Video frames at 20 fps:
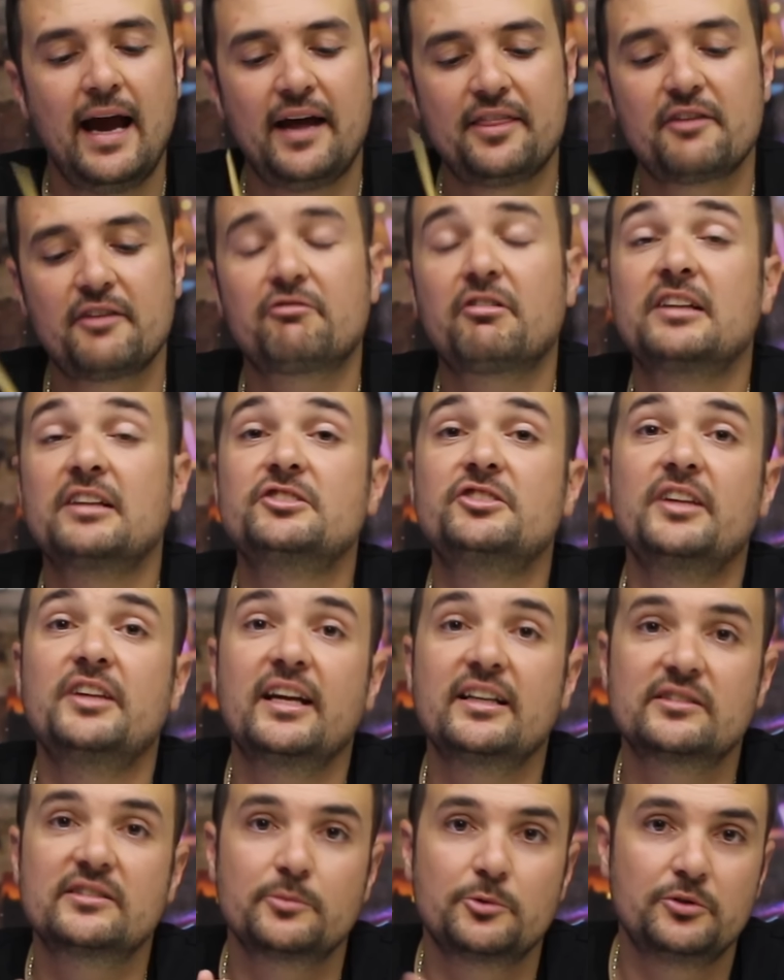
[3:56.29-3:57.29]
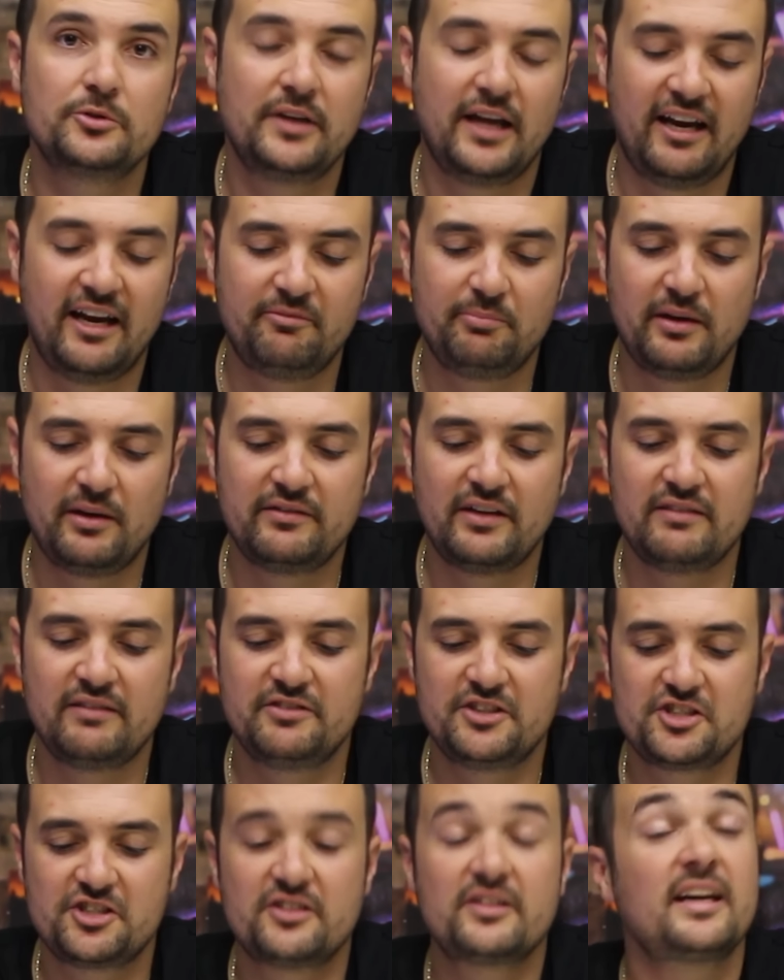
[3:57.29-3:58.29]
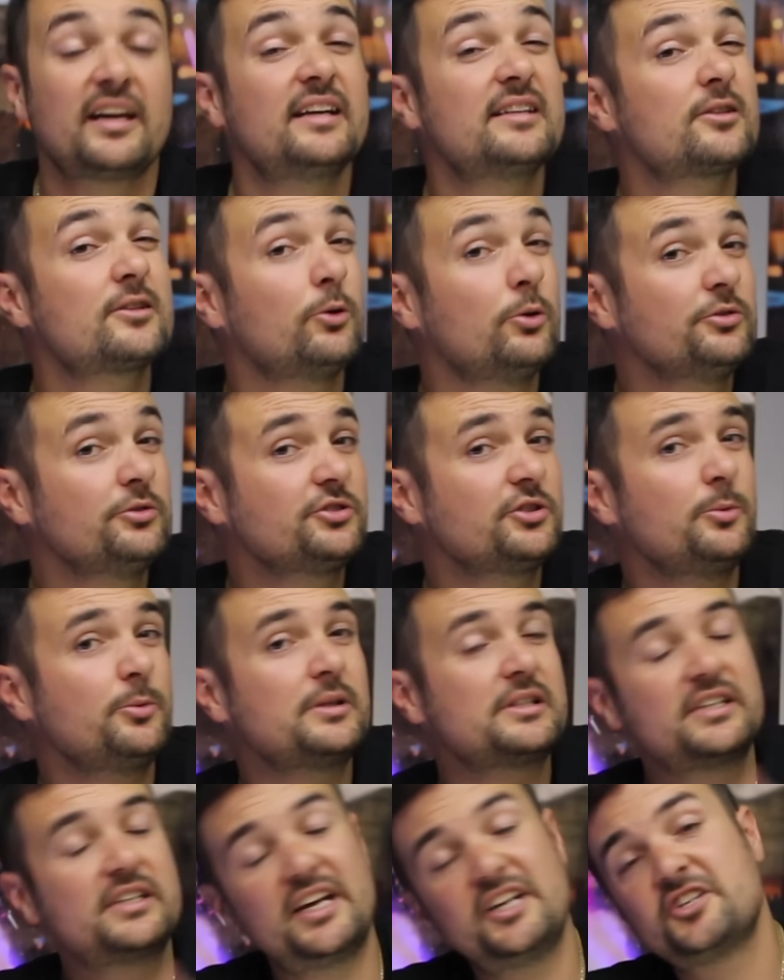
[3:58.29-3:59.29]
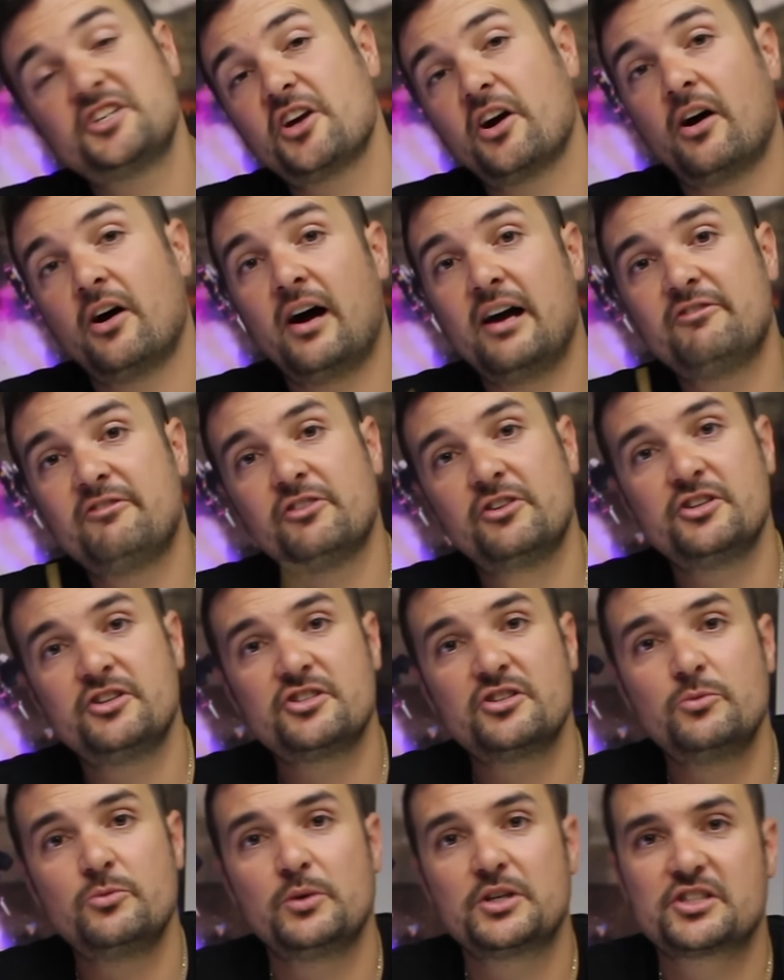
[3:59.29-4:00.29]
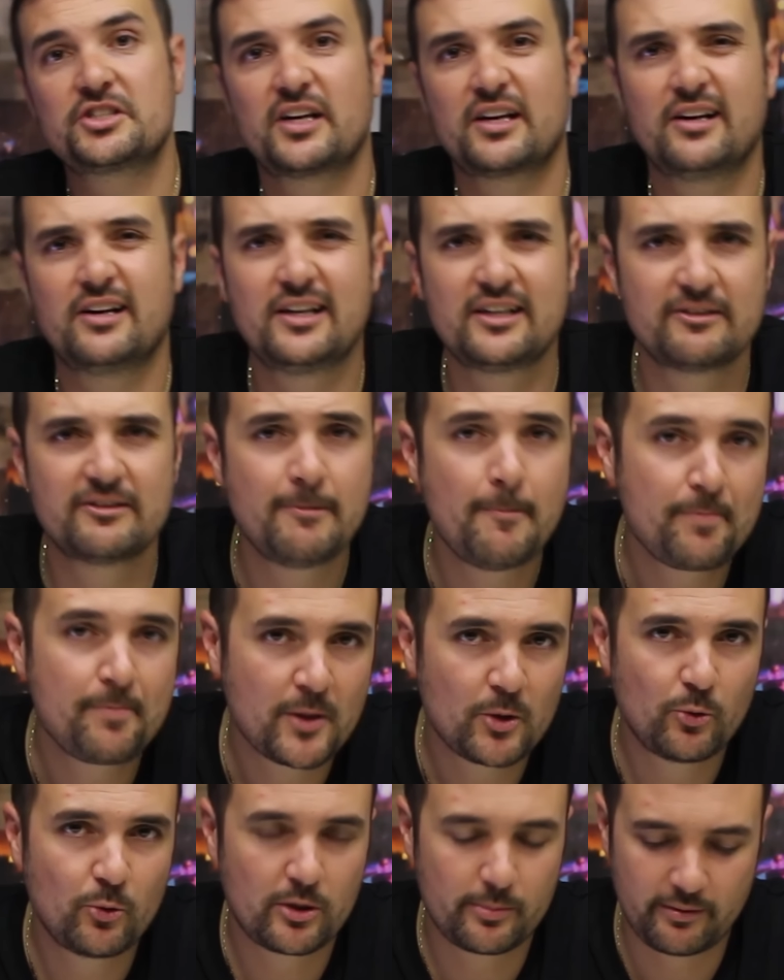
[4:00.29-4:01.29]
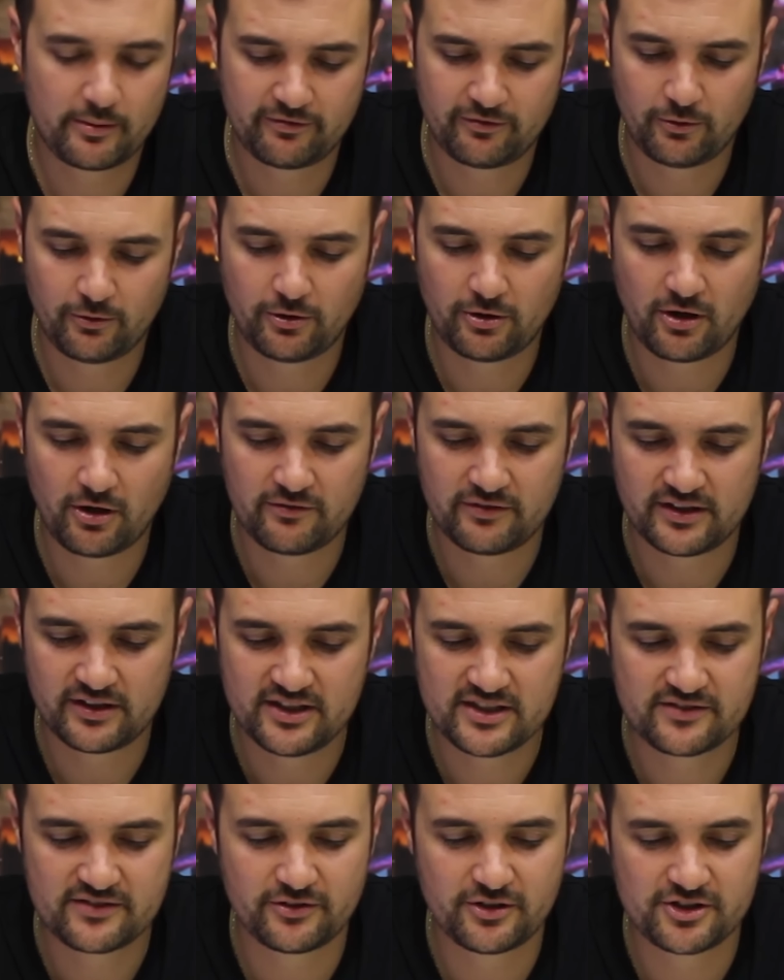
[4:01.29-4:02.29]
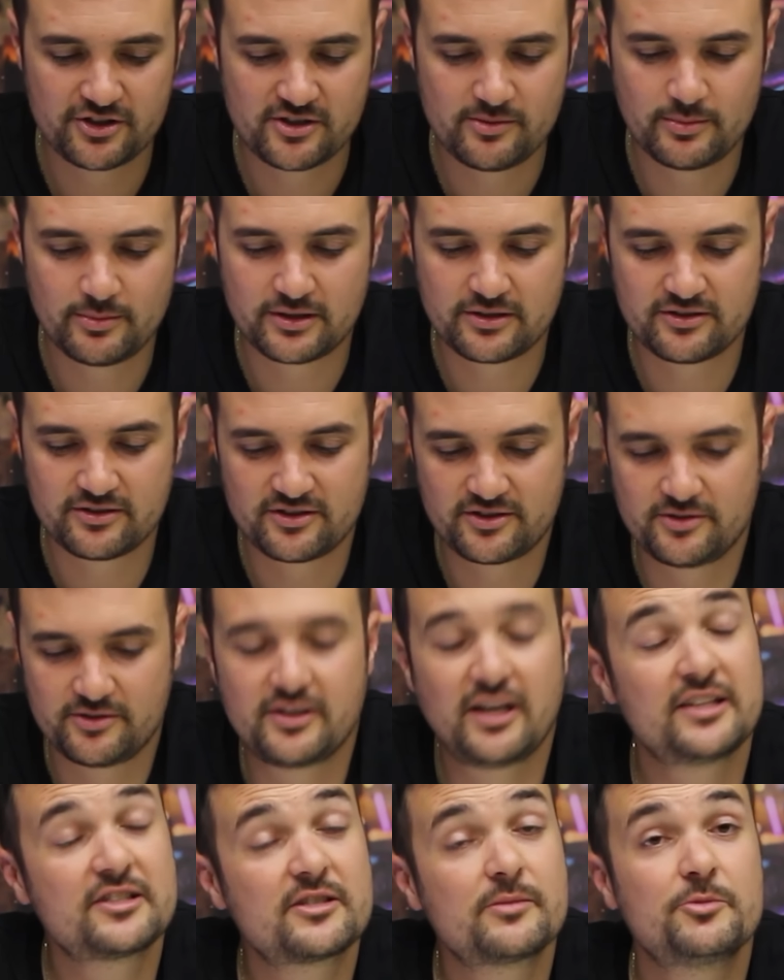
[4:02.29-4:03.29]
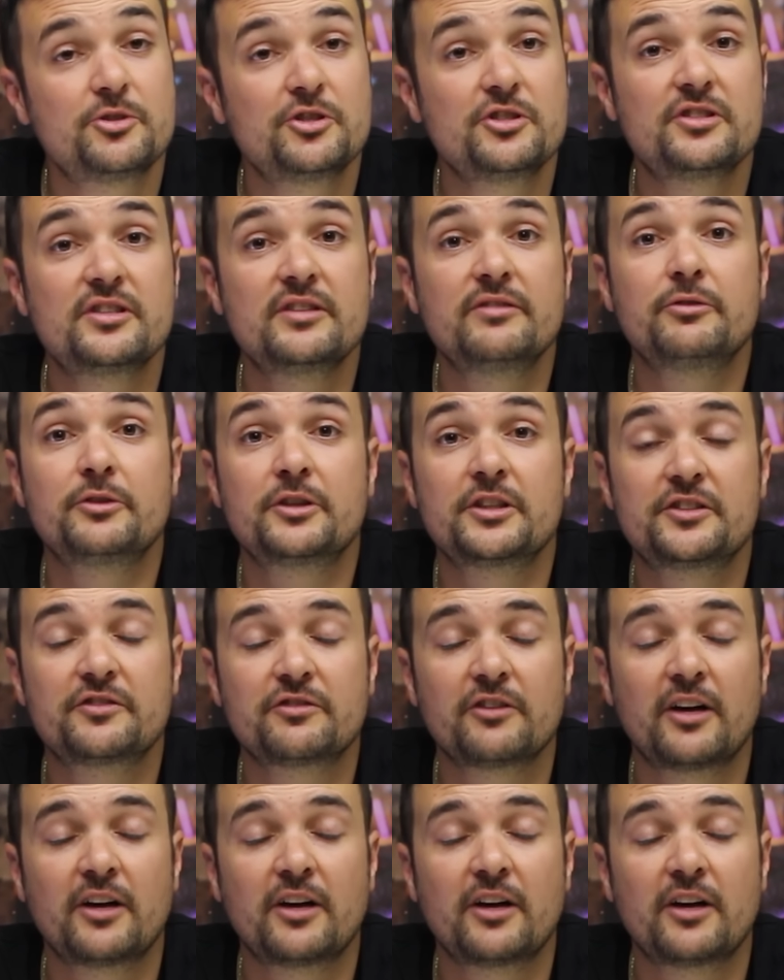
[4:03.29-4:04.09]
at the front so you get some good FPV vision. There is also a DJI version, which I kind of would have preferred over this version because you'd get some juicy footage